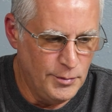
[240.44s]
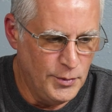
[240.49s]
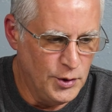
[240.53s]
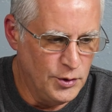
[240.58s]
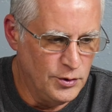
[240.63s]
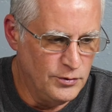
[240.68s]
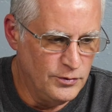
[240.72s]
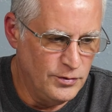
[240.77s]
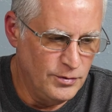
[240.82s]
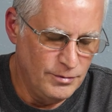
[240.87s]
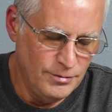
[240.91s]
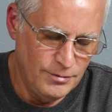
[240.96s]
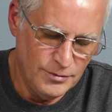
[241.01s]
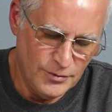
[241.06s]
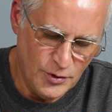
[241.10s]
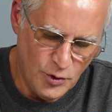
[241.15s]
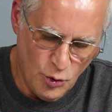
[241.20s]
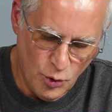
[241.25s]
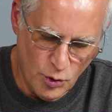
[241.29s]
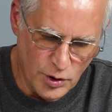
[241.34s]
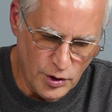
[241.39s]
move.
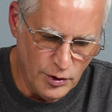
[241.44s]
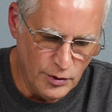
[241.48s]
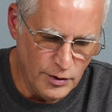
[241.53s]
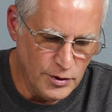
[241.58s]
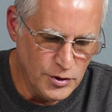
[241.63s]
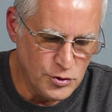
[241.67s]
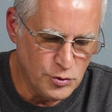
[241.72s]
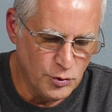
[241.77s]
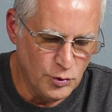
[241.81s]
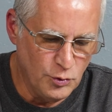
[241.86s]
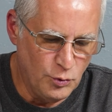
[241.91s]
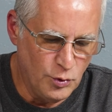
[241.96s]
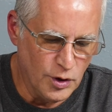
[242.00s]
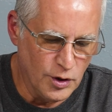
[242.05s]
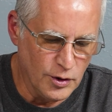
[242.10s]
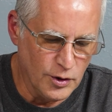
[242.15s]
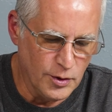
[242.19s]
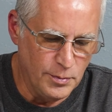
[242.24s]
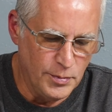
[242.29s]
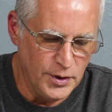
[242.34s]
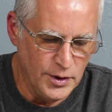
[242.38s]
1/4 inch would
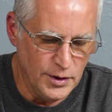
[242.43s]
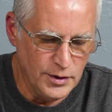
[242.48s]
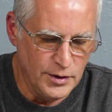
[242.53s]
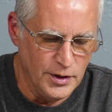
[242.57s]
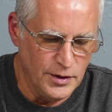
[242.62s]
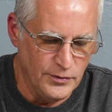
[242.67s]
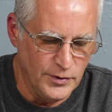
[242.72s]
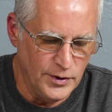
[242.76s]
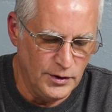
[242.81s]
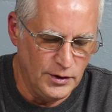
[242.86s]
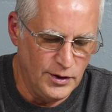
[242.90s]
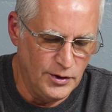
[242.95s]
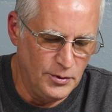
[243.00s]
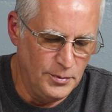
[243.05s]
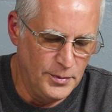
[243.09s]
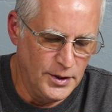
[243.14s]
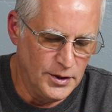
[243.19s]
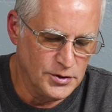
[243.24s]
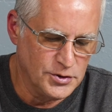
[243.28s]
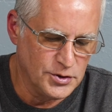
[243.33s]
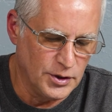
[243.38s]
work, but it'd give you a little
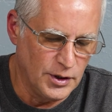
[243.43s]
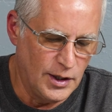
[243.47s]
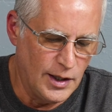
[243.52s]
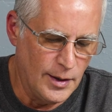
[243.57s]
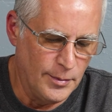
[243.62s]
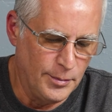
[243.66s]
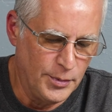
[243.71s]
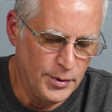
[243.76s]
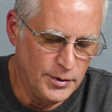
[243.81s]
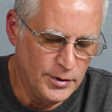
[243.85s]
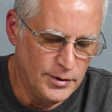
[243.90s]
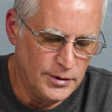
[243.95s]
bit of slop,